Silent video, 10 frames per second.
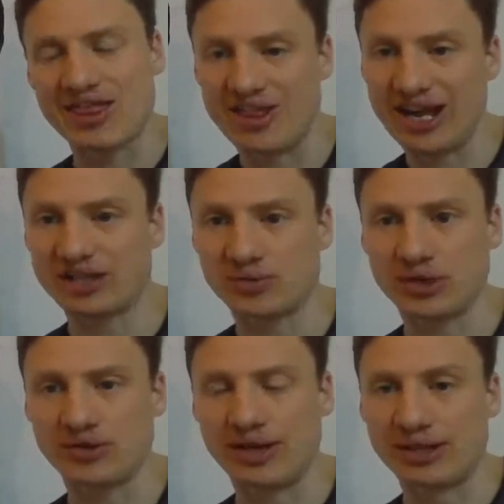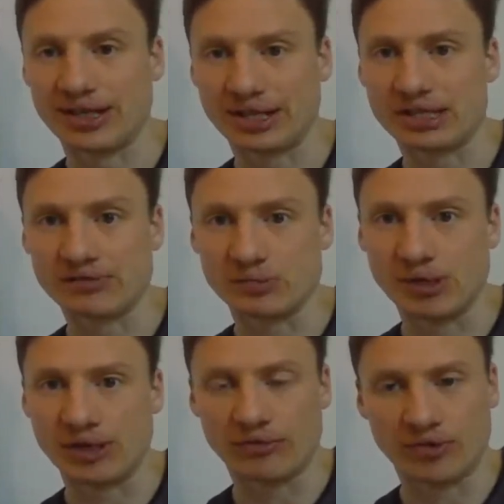that's when you get the negative
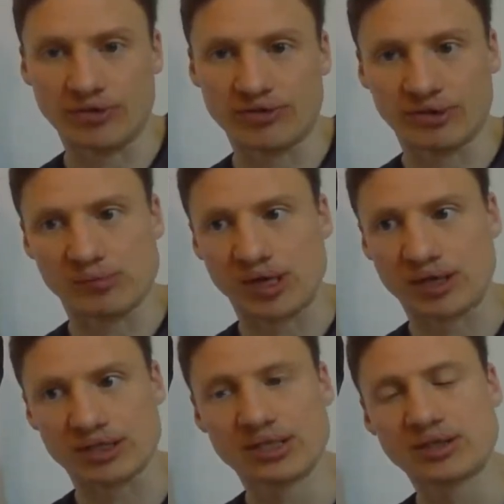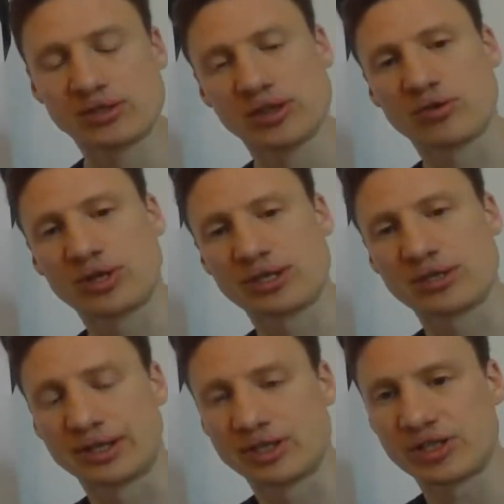spillover on the third party. So things
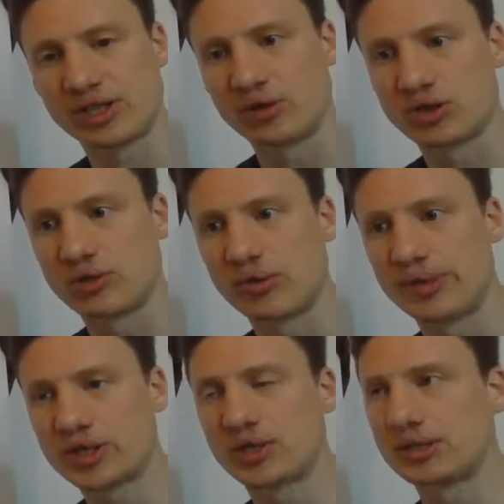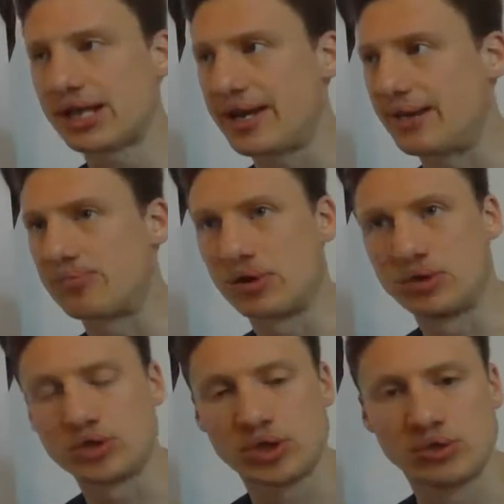like CO2 emissions, air
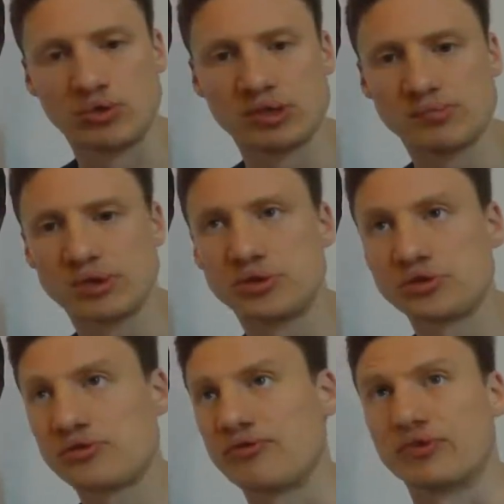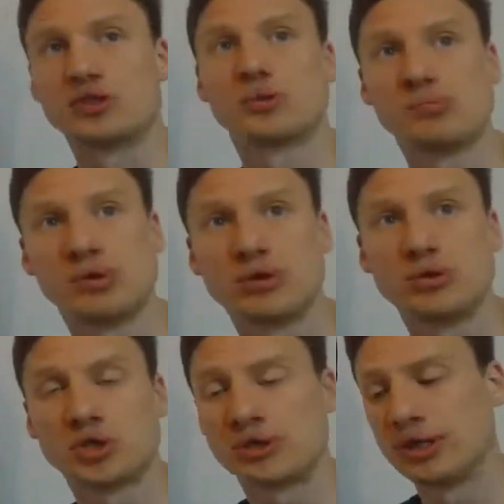pollution, noise pollution, visual
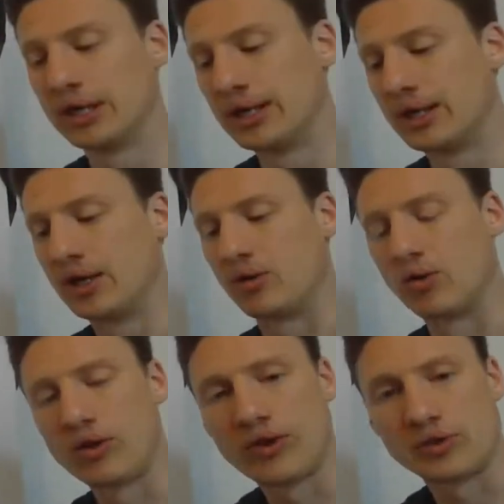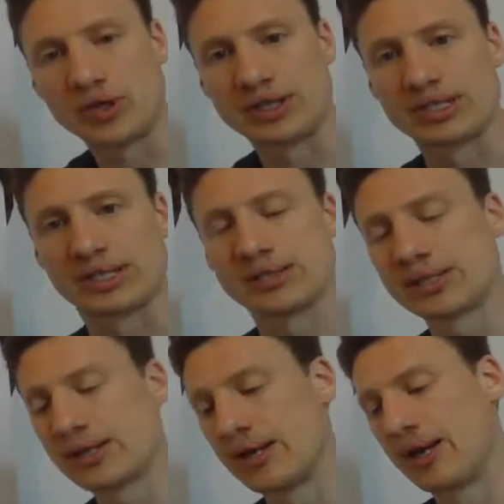pollution, all of those
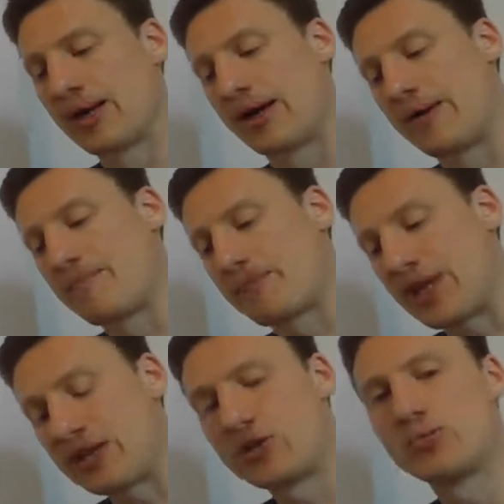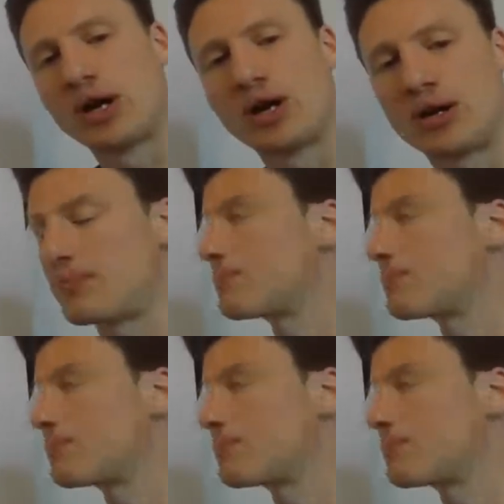ideas. Then you